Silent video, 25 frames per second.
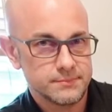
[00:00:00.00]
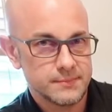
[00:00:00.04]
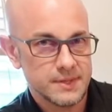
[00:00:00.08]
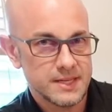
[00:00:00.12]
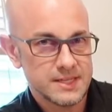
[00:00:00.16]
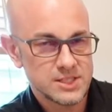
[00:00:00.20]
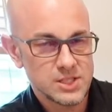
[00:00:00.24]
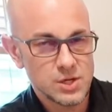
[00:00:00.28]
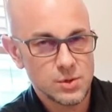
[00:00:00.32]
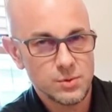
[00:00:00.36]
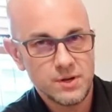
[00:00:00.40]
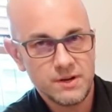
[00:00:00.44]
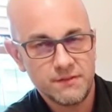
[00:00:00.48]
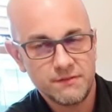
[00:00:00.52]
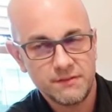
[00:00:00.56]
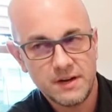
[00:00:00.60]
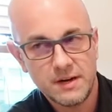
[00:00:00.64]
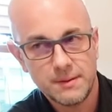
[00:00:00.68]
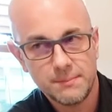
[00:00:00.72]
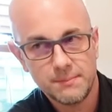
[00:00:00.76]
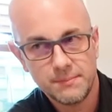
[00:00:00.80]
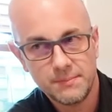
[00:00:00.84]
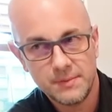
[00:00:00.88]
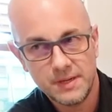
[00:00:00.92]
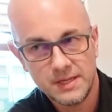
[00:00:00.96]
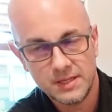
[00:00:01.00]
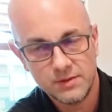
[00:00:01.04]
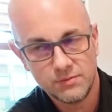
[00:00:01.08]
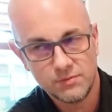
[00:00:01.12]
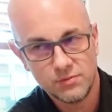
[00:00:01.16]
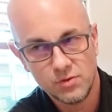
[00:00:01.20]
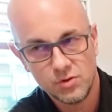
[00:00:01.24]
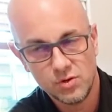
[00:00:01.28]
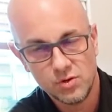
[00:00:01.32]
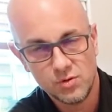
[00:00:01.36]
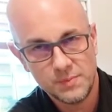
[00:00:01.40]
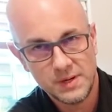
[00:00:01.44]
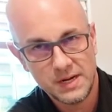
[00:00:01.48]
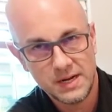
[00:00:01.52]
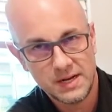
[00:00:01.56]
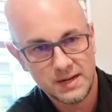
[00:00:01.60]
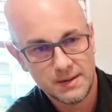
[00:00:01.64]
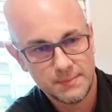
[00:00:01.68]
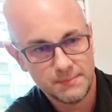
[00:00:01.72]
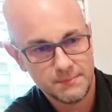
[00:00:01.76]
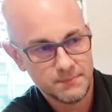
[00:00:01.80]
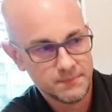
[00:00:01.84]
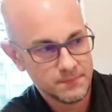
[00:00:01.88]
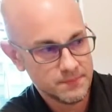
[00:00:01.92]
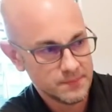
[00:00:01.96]
So if I'm in the room and
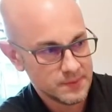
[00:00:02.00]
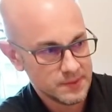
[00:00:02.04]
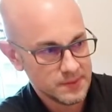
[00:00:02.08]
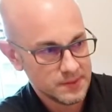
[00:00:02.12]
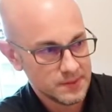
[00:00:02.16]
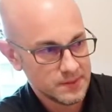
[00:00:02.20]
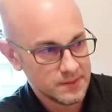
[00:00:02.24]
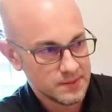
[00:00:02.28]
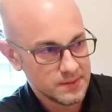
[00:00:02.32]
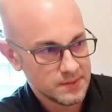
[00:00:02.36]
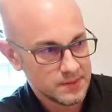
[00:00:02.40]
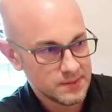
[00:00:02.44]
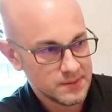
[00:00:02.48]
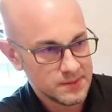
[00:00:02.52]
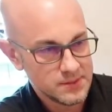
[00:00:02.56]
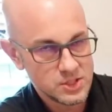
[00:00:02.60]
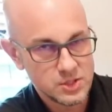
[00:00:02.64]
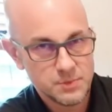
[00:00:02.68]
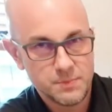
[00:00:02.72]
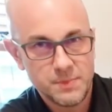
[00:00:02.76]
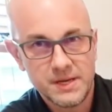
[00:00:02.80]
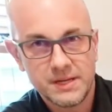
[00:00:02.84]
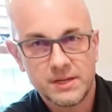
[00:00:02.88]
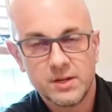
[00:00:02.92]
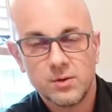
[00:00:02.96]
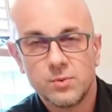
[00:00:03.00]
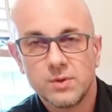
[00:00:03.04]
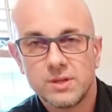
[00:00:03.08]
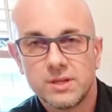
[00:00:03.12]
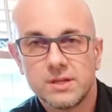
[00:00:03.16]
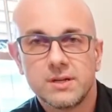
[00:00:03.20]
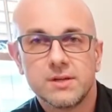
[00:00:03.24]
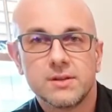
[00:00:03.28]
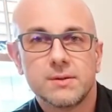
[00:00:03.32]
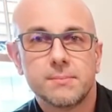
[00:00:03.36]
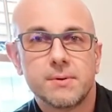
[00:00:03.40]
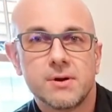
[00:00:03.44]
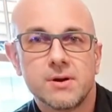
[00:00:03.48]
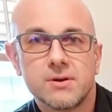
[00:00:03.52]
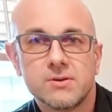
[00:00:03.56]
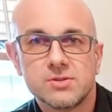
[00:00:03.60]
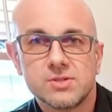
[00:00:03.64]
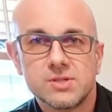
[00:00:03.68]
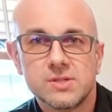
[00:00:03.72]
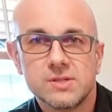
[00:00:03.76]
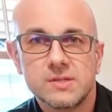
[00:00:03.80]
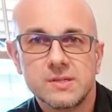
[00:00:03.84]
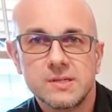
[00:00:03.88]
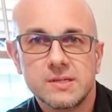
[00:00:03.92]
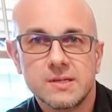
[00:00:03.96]
I'm speaking with another
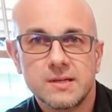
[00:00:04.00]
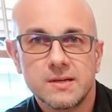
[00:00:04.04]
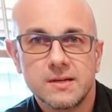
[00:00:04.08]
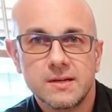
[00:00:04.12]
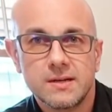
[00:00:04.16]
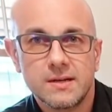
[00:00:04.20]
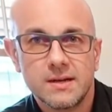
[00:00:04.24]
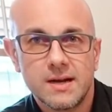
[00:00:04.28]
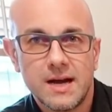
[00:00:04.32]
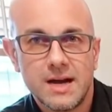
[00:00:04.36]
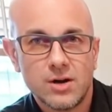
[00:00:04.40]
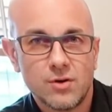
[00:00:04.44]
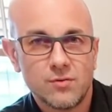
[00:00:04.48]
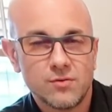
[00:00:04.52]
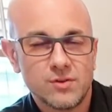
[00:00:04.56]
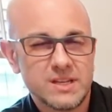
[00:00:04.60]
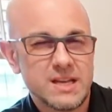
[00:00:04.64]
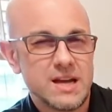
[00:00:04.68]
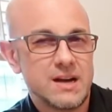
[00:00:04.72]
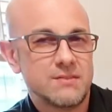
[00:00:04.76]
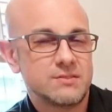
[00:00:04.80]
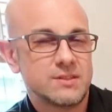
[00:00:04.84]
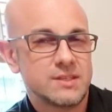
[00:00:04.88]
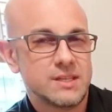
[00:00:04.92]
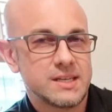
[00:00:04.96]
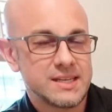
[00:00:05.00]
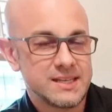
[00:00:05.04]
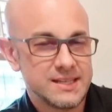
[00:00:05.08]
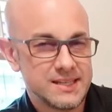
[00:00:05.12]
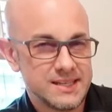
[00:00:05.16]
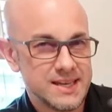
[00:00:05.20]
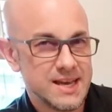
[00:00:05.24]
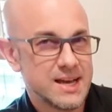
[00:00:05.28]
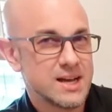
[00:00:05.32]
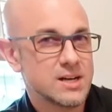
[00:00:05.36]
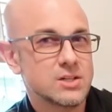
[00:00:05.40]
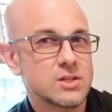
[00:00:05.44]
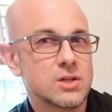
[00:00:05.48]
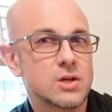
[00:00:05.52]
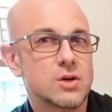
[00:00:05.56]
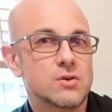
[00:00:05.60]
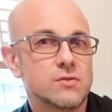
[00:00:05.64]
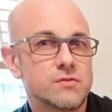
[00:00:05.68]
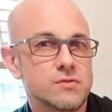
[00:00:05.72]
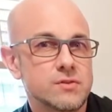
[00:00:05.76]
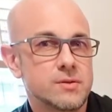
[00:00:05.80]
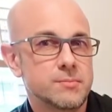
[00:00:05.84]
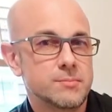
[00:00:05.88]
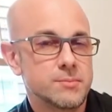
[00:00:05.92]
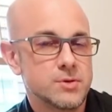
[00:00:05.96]
person, I don't really have to like yell
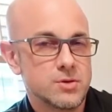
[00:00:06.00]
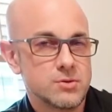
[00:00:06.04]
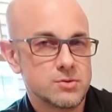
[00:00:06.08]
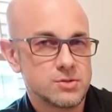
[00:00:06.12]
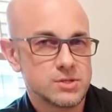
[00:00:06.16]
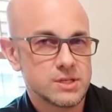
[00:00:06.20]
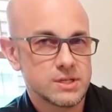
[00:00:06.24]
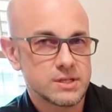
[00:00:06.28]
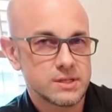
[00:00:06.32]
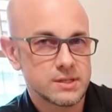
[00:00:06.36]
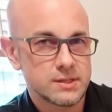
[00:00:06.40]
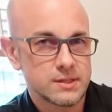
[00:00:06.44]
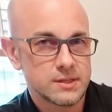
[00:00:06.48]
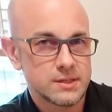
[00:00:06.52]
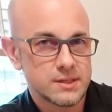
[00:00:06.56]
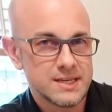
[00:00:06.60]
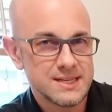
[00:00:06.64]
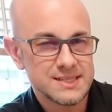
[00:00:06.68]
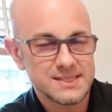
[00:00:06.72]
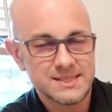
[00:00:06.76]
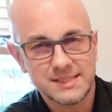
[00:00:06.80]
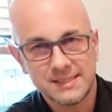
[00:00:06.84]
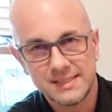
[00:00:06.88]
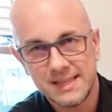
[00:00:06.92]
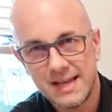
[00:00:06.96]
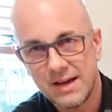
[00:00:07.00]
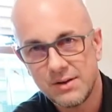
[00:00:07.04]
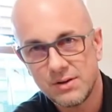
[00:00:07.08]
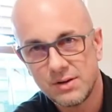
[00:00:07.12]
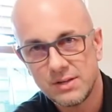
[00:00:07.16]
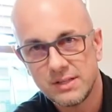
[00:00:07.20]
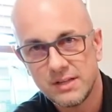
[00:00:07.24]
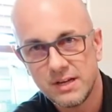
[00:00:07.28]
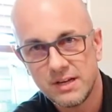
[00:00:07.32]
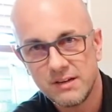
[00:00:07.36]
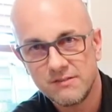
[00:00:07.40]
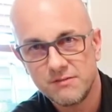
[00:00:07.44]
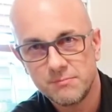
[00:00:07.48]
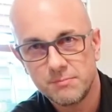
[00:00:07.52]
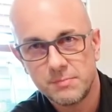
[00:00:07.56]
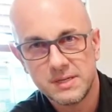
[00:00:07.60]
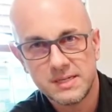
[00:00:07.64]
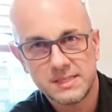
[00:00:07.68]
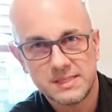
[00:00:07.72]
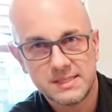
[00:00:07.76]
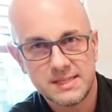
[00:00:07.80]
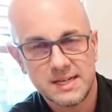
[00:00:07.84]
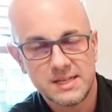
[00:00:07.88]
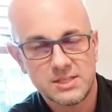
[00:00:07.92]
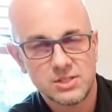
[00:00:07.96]
over the music. It's loud enough, but
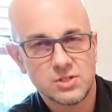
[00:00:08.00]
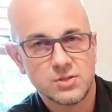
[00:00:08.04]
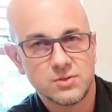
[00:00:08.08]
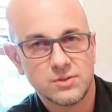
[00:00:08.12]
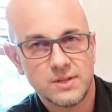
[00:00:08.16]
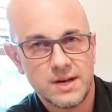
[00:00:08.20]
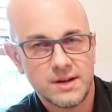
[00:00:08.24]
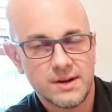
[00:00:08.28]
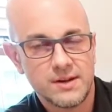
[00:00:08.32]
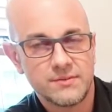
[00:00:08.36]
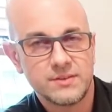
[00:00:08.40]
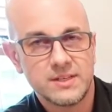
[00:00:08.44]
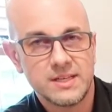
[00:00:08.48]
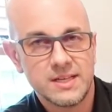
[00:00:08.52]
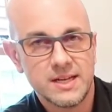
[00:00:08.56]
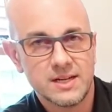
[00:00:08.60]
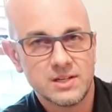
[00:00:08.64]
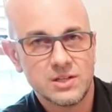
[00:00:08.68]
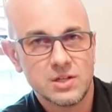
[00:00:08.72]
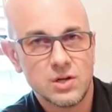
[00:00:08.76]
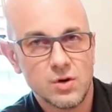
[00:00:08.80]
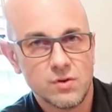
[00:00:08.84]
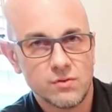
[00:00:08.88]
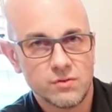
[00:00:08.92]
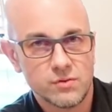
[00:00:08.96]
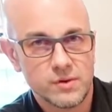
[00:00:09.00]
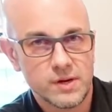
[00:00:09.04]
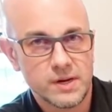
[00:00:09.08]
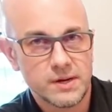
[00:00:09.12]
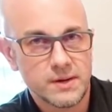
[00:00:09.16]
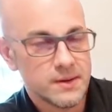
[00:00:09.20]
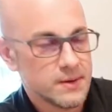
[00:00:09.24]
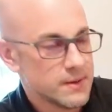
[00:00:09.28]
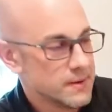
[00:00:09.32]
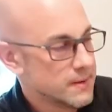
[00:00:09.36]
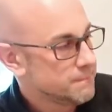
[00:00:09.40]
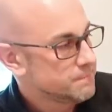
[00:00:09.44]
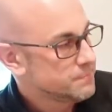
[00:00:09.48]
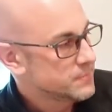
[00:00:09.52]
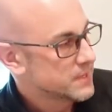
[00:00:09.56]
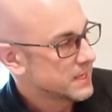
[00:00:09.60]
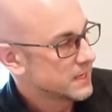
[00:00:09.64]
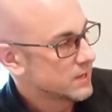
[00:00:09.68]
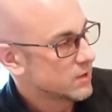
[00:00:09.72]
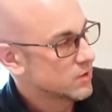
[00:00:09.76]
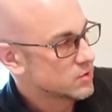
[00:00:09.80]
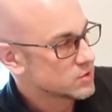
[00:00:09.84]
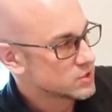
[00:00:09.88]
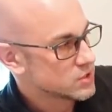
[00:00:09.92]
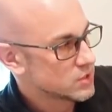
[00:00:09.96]
it's not so loud I have to yell over it. And
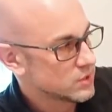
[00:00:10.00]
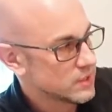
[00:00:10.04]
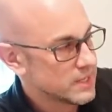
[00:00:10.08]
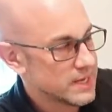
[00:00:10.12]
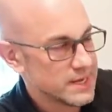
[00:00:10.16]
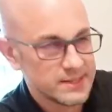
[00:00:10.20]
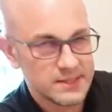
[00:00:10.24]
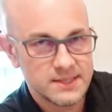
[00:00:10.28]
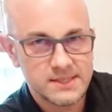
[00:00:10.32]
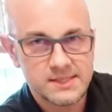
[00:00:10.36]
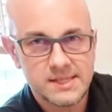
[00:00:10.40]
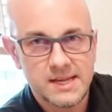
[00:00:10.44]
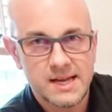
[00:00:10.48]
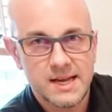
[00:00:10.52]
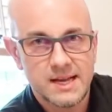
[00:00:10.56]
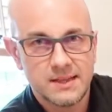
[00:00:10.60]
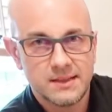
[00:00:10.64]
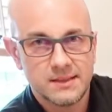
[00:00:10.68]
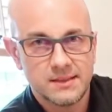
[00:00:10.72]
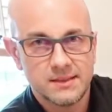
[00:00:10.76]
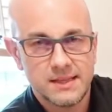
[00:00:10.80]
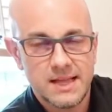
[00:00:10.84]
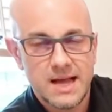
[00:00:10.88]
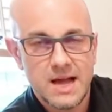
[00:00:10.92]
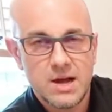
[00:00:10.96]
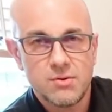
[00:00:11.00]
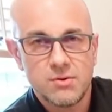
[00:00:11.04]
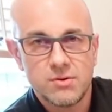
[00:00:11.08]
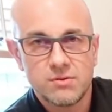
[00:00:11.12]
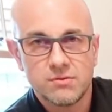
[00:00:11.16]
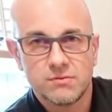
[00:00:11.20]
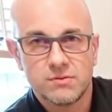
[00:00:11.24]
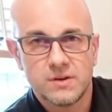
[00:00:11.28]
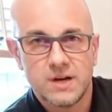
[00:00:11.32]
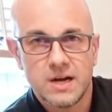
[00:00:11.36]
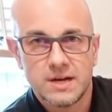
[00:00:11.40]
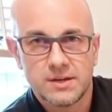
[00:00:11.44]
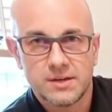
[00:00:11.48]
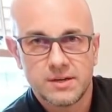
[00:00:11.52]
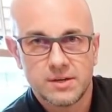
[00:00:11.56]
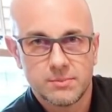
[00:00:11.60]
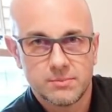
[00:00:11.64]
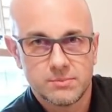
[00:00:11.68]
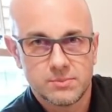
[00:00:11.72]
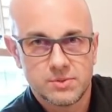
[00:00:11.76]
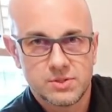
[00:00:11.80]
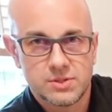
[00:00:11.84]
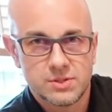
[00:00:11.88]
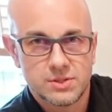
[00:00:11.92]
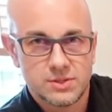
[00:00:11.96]
I also like this at louder
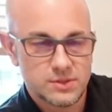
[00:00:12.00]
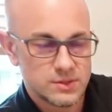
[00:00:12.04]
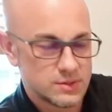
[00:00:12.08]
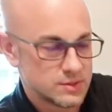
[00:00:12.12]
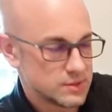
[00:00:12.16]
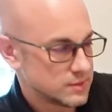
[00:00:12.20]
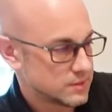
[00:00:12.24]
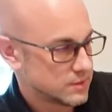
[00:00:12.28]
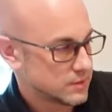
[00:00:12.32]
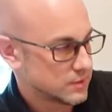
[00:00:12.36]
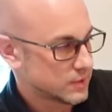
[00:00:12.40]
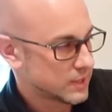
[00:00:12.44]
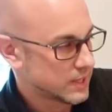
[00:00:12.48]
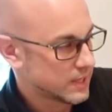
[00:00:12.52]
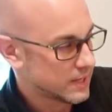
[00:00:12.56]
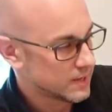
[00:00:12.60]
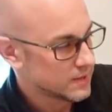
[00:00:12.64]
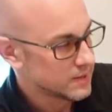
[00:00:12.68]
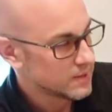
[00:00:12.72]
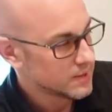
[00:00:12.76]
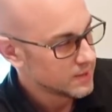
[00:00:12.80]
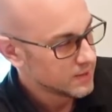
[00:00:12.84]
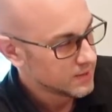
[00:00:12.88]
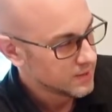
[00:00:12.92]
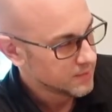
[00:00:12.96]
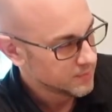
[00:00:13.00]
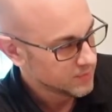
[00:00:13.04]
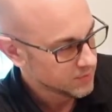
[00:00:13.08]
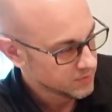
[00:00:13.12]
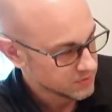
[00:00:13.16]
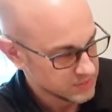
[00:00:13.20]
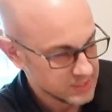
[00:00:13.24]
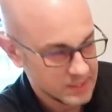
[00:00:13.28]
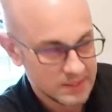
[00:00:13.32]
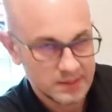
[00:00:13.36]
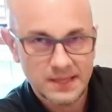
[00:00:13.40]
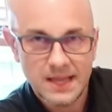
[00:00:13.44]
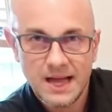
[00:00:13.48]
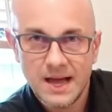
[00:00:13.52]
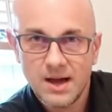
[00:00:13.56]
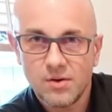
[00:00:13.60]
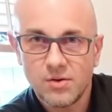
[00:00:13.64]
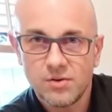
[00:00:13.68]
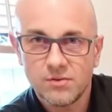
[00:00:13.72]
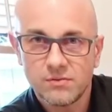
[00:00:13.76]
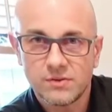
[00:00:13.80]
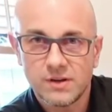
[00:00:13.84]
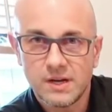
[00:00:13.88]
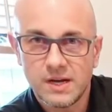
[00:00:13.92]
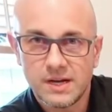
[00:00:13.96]
volumes, okay? Because at
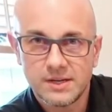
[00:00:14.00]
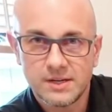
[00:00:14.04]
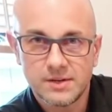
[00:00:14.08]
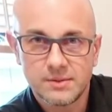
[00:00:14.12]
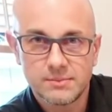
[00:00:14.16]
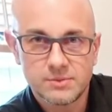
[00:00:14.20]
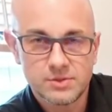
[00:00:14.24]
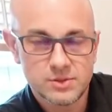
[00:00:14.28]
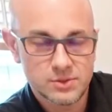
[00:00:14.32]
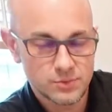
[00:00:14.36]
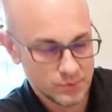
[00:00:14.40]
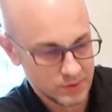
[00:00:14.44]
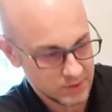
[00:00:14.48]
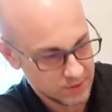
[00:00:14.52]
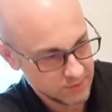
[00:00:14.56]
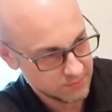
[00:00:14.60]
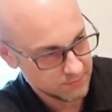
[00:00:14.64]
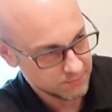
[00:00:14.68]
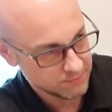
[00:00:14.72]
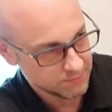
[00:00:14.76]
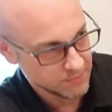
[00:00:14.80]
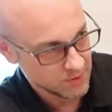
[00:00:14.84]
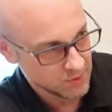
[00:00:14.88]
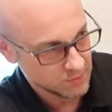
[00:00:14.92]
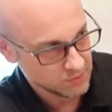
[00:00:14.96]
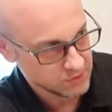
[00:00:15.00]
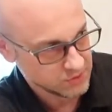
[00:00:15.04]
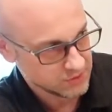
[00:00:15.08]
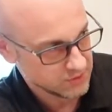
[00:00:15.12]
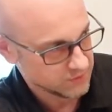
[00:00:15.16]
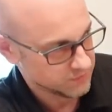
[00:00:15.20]
louder volumes with most